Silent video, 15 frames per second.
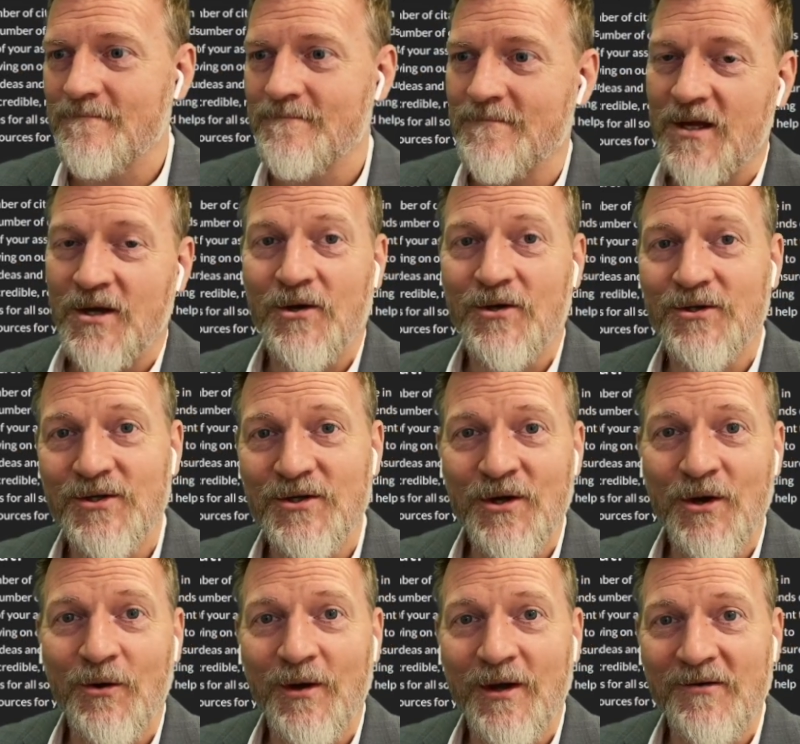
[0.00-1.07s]
curious to
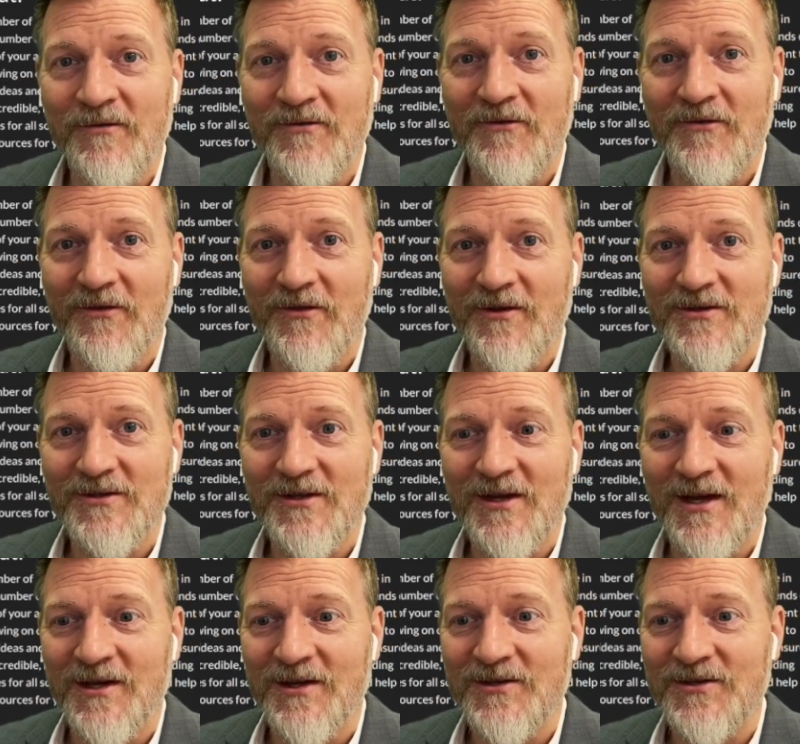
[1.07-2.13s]
know if this
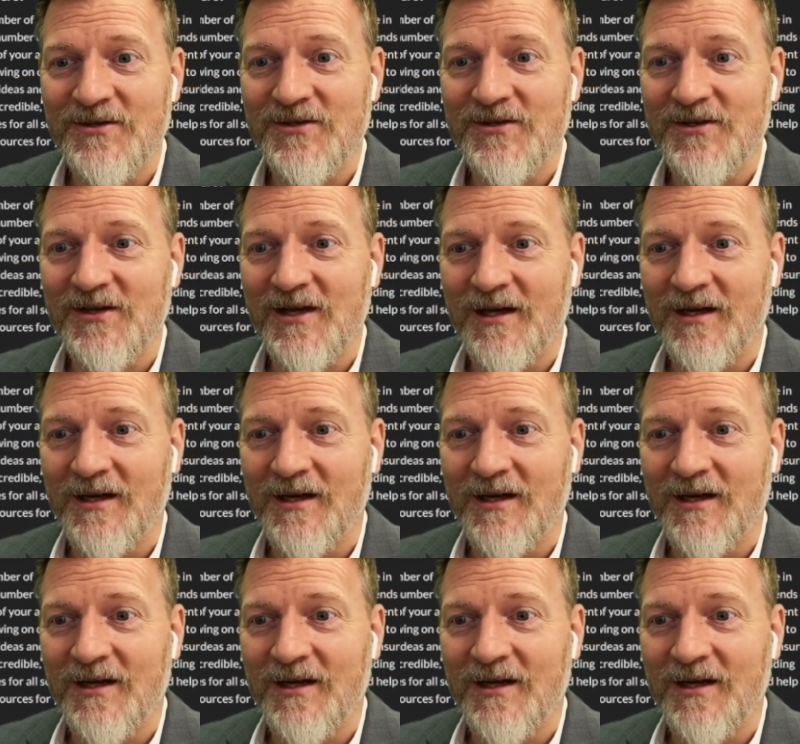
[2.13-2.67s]
is